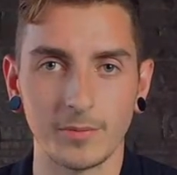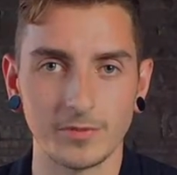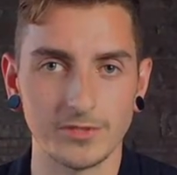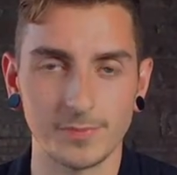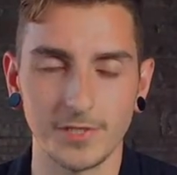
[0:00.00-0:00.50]

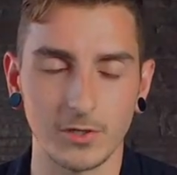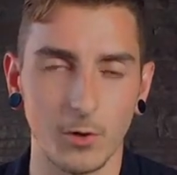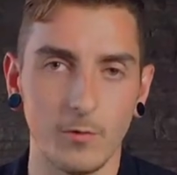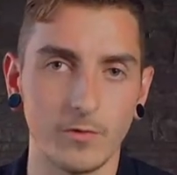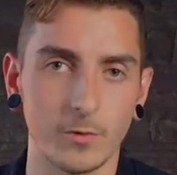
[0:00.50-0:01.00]
remember just being
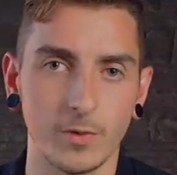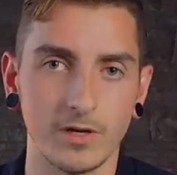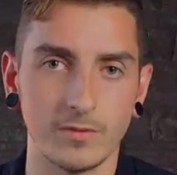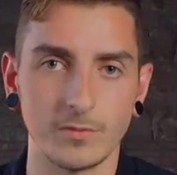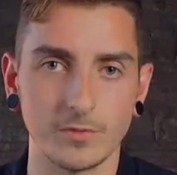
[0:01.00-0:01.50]

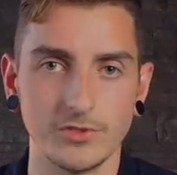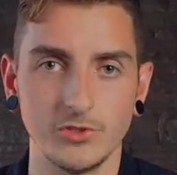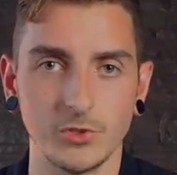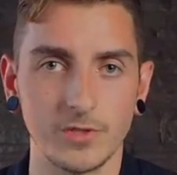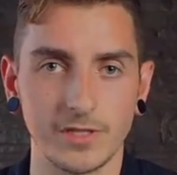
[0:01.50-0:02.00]
overwhelmed
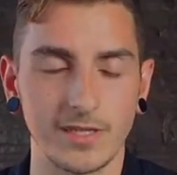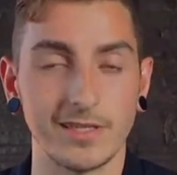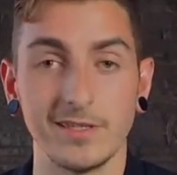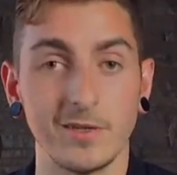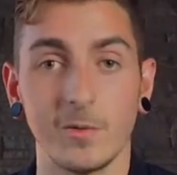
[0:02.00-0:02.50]
with joy, and I
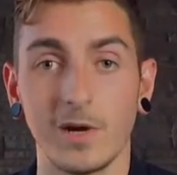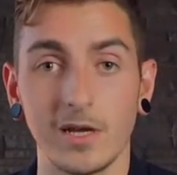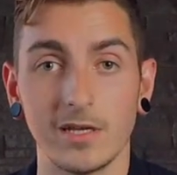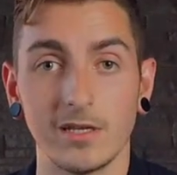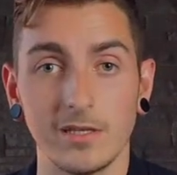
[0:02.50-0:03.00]
didn't know why.
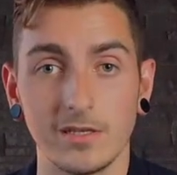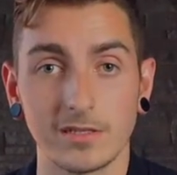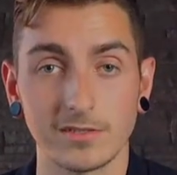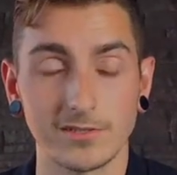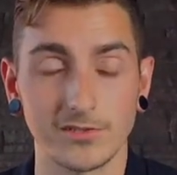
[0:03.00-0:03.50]

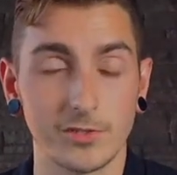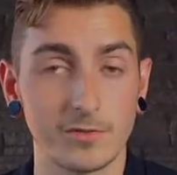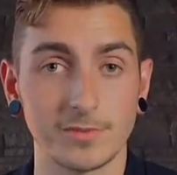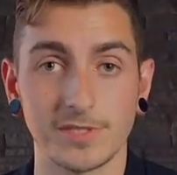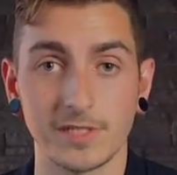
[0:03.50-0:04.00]
Because the
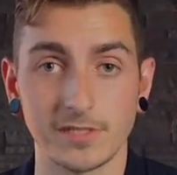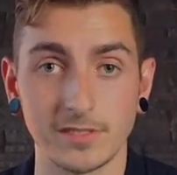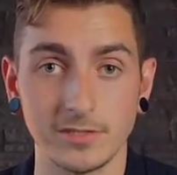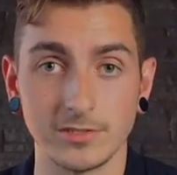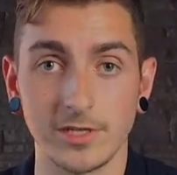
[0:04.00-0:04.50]
circumstance
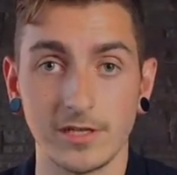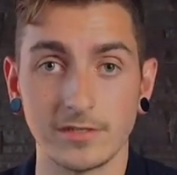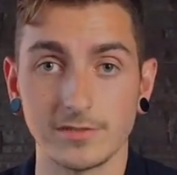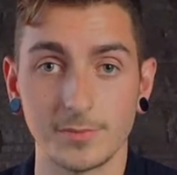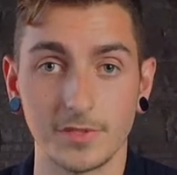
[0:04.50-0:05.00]
didn't
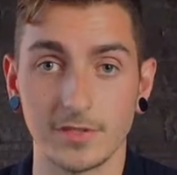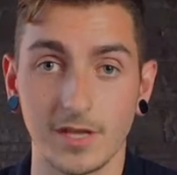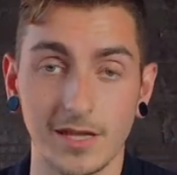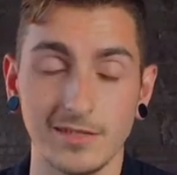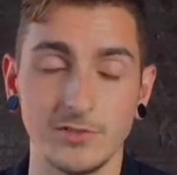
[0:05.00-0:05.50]
change, but
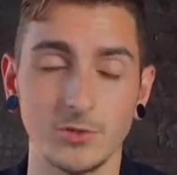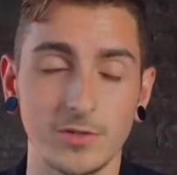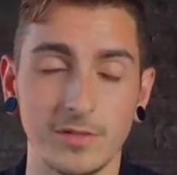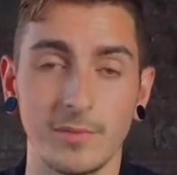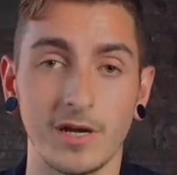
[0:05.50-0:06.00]
I had
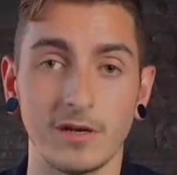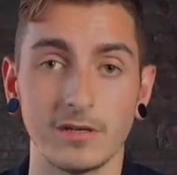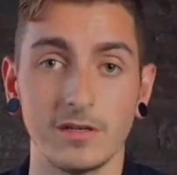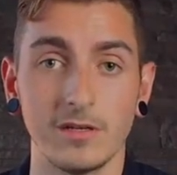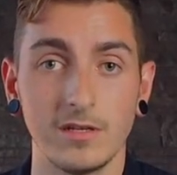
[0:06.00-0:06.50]
joy in my
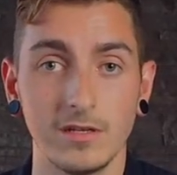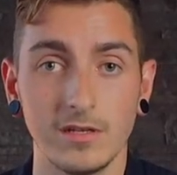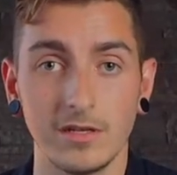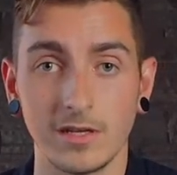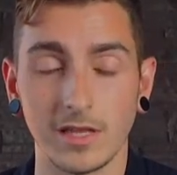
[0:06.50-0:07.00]
heart.
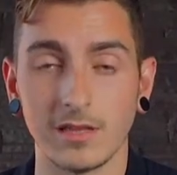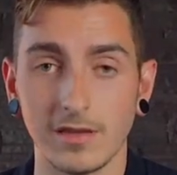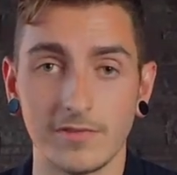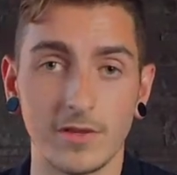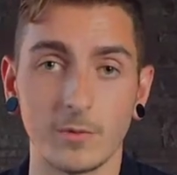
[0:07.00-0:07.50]
And I
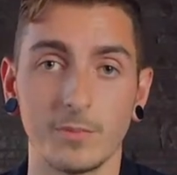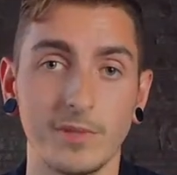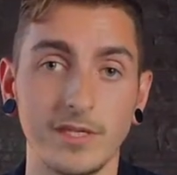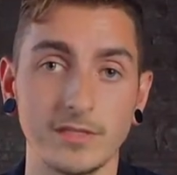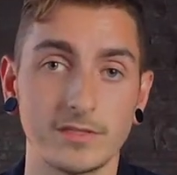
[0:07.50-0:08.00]
left there
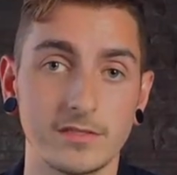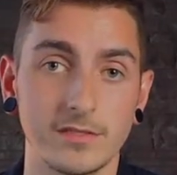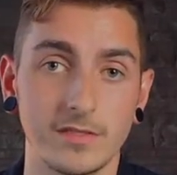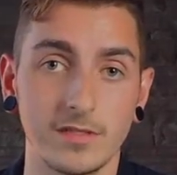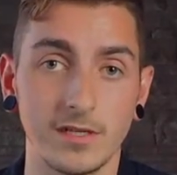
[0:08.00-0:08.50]
with peace
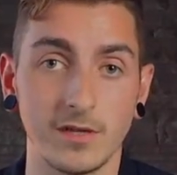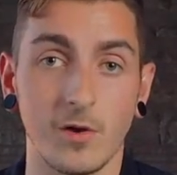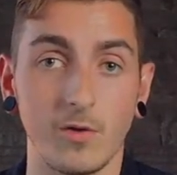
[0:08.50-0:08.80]
and